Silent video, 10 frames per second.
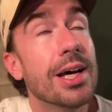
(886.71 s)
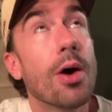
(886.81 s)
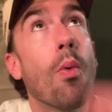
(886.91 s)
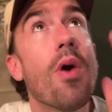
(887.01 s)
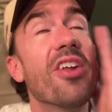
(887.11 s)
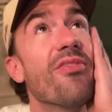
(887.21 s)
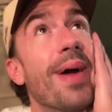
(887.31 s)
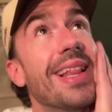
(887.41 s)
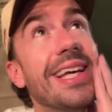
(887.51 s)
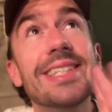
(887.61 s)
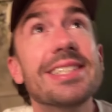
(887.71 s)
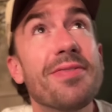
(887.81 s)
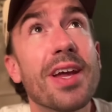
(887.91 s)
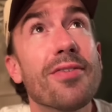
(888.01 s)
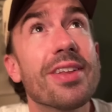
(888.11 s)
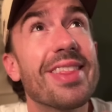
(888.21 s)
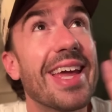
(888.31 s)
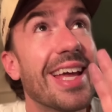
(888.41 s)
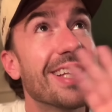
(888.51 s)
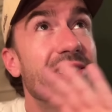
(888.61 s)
one of my least favorite things.